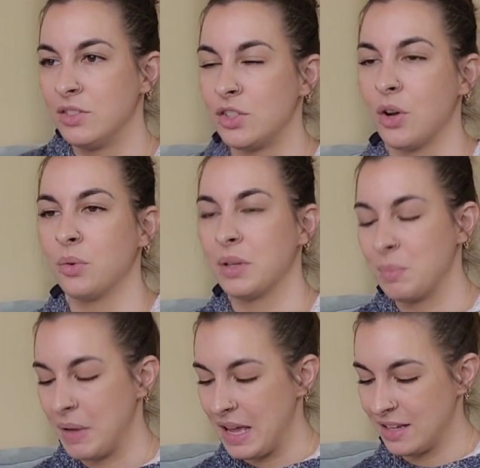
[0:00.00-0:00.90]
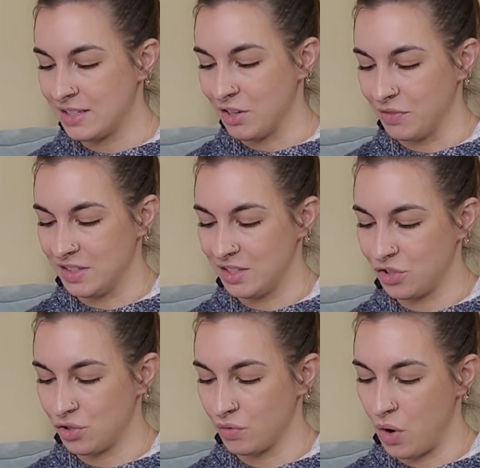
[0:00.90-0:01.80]
Don't compare yourself. This
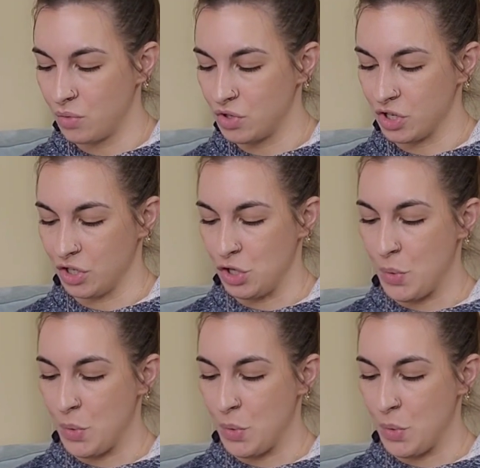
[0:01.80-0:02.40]
is your own journey.